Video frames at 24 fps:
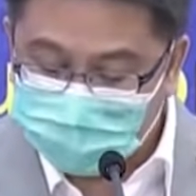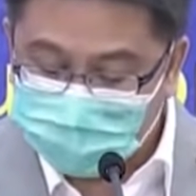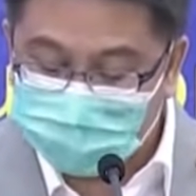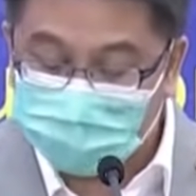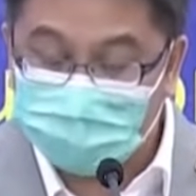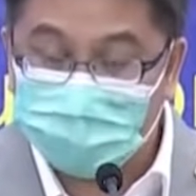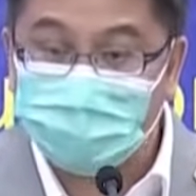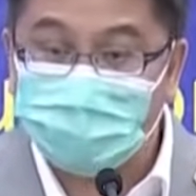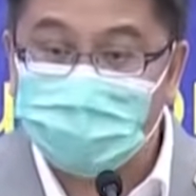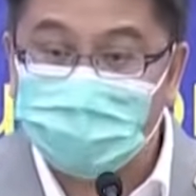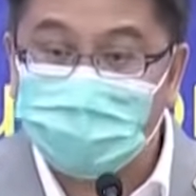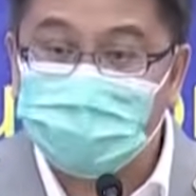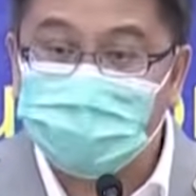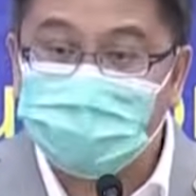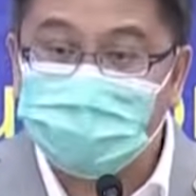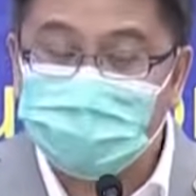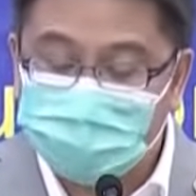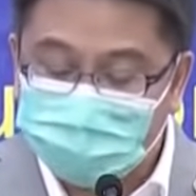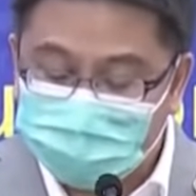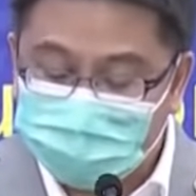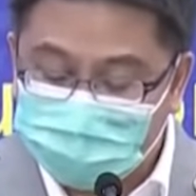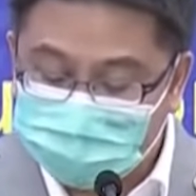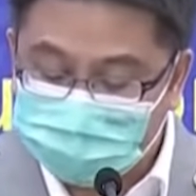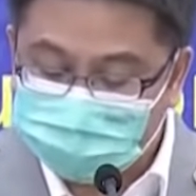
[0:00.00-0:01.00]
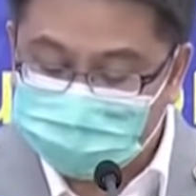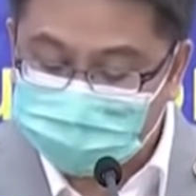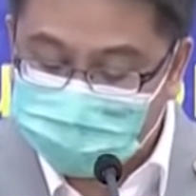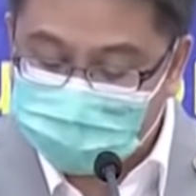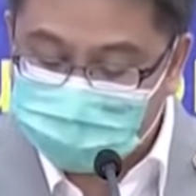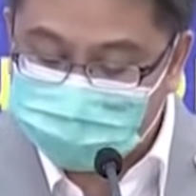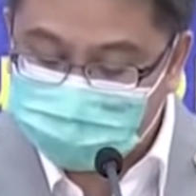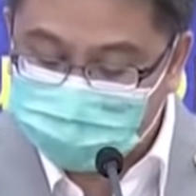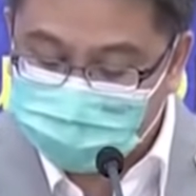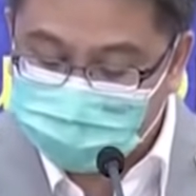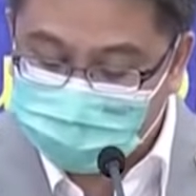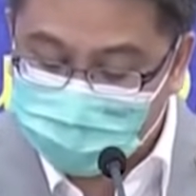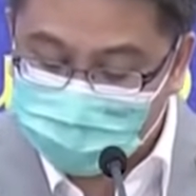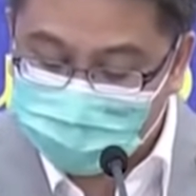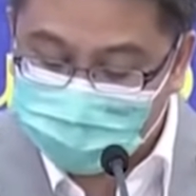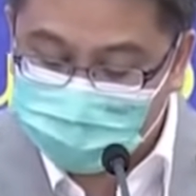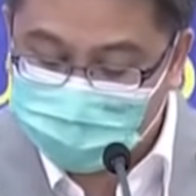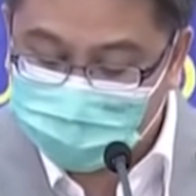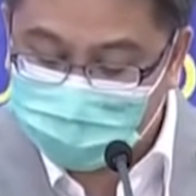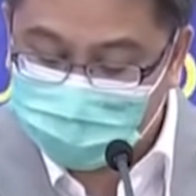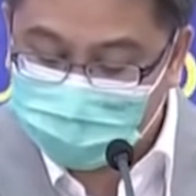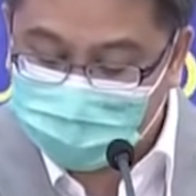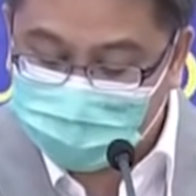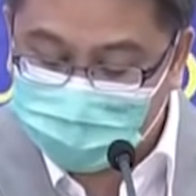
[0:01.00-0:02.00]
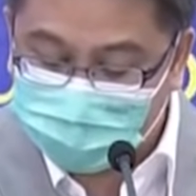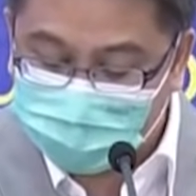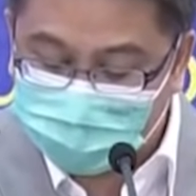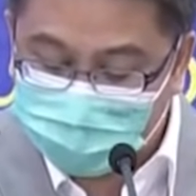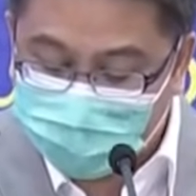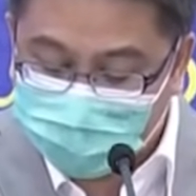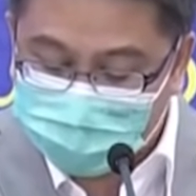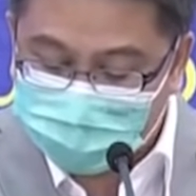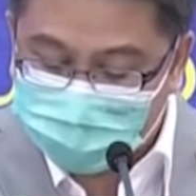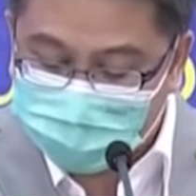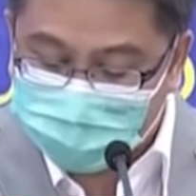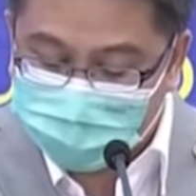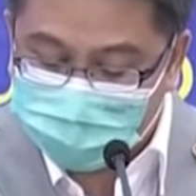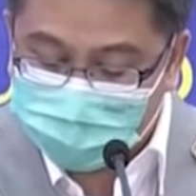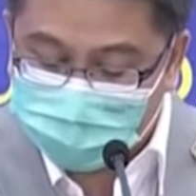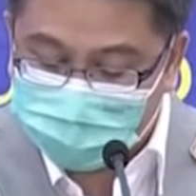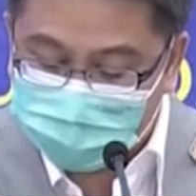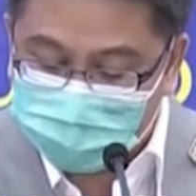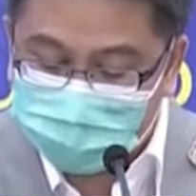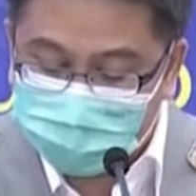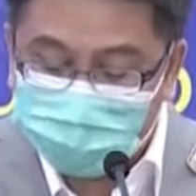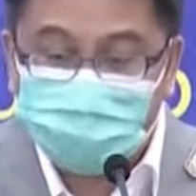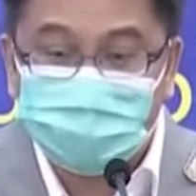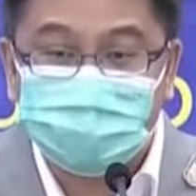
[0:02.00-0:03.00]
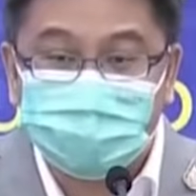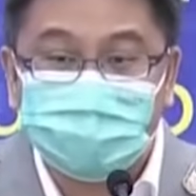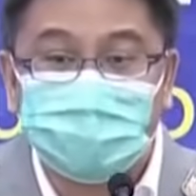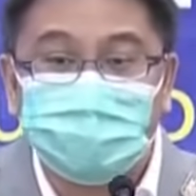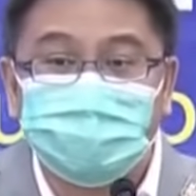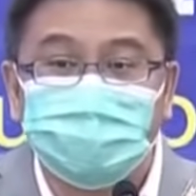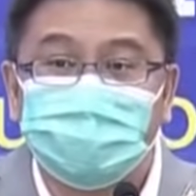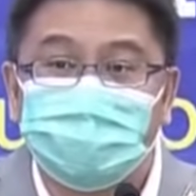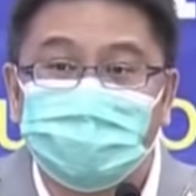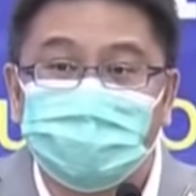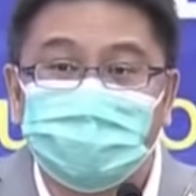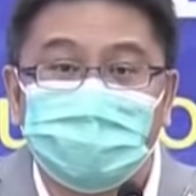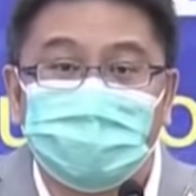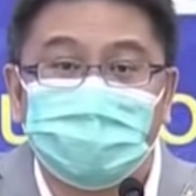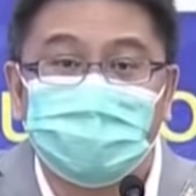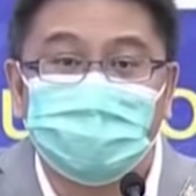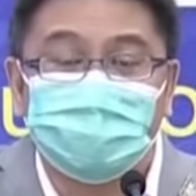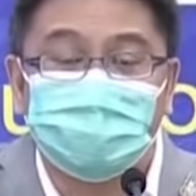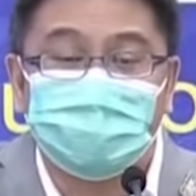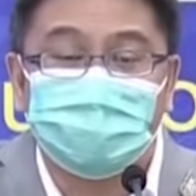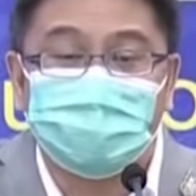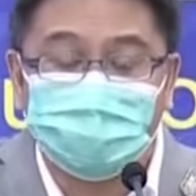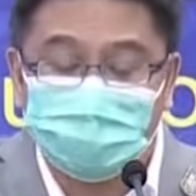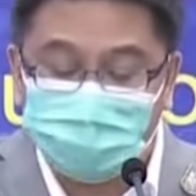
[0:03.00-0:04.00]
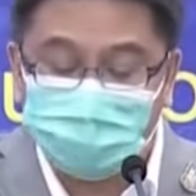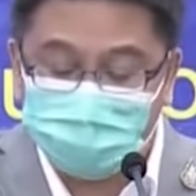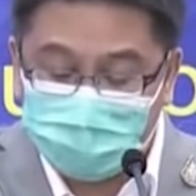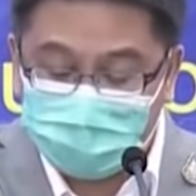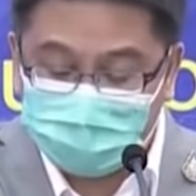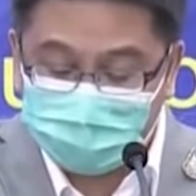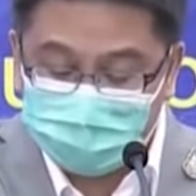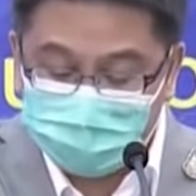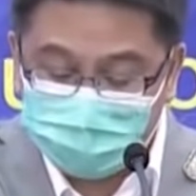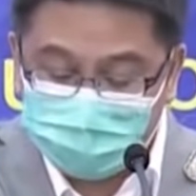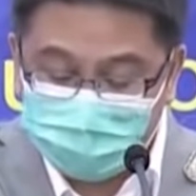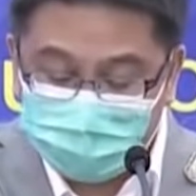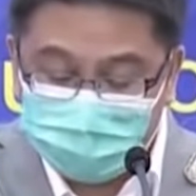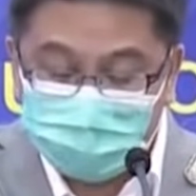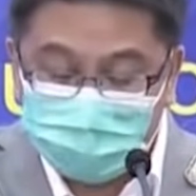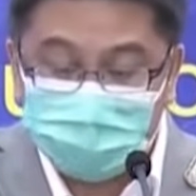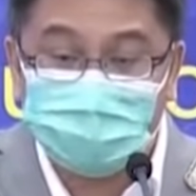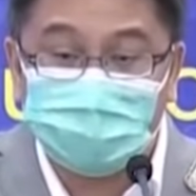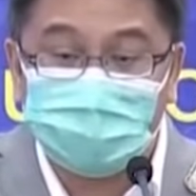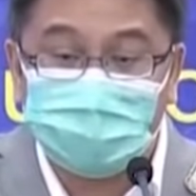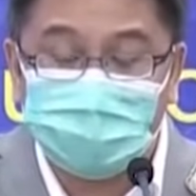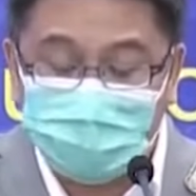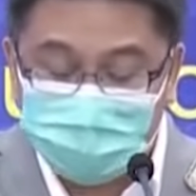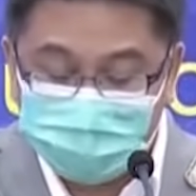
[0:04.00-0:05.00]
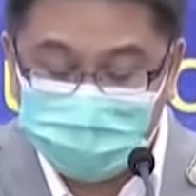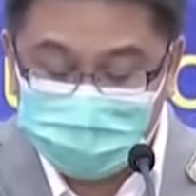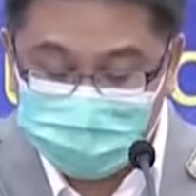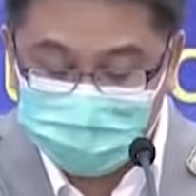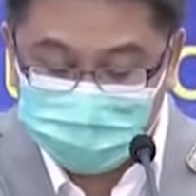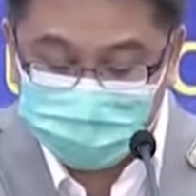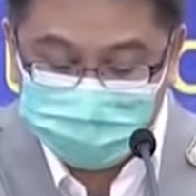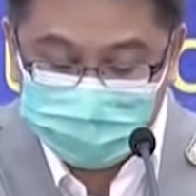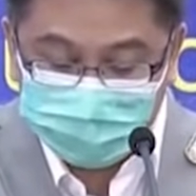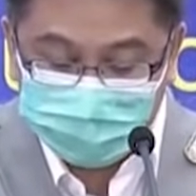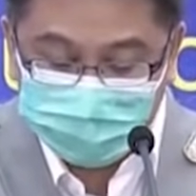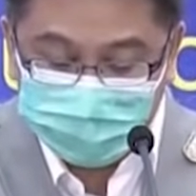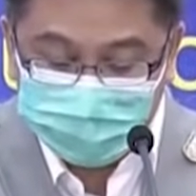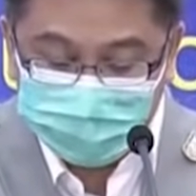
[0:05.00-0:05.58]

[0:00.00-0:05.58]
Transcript: the international airport in Bangkok, in different sections of that area